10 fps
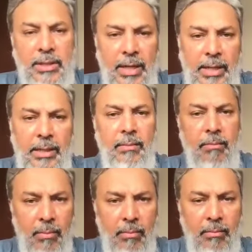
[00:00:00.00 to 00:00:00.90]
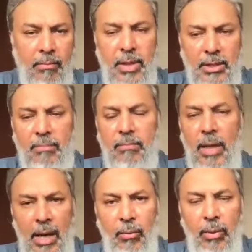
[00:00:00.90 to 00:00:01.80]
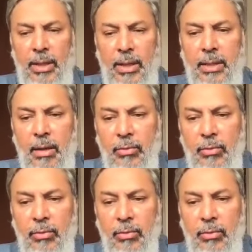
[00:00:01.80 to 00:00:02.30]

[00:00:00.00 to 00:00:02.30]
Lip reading: Jade, trust me, I will get